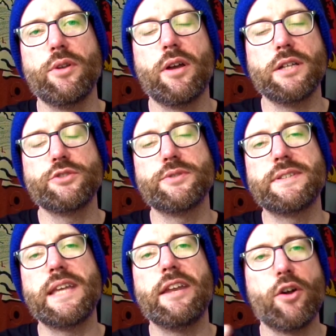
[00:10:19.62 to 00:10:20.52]
like Shaun of
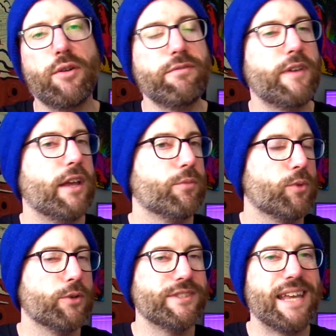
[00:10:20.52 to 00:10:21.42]
the Dead, Hot Fuzz,
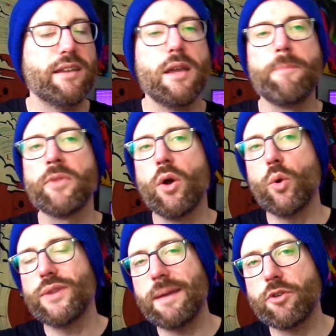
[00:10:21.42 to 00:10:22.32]
World's End,
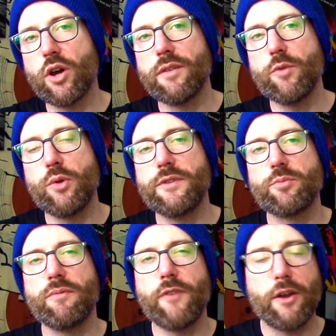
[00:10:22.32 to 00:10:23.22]
all them kind of
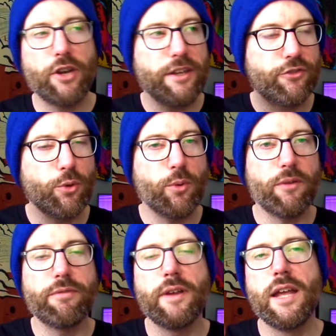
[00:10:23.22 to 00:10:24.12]
movies were very
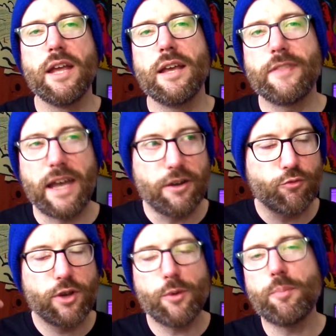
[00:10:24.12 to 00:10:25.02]
sort of, they had a
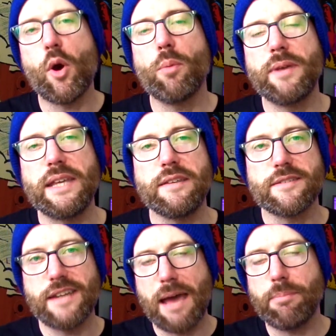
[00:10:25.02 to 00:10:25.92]
real poppy,
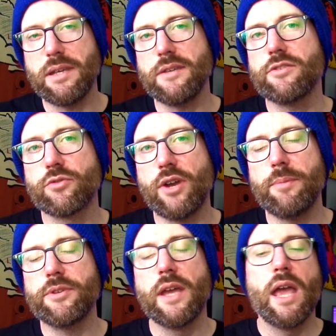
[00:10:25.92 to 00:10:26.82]
snappy
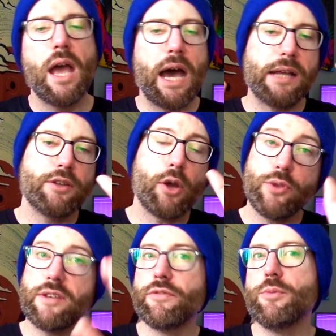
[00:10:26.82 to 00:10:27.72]
script. And though
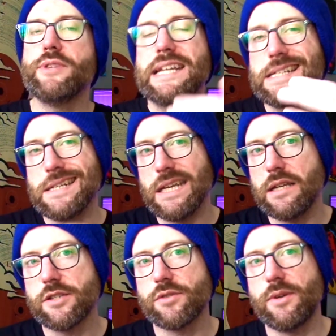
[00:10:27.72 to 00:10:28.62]
this film didn't
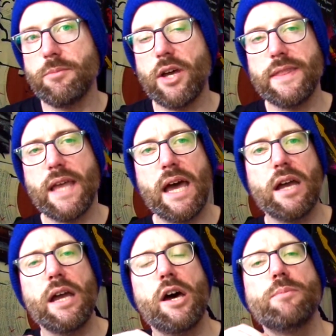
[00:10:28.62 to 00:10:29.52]
need a script like that,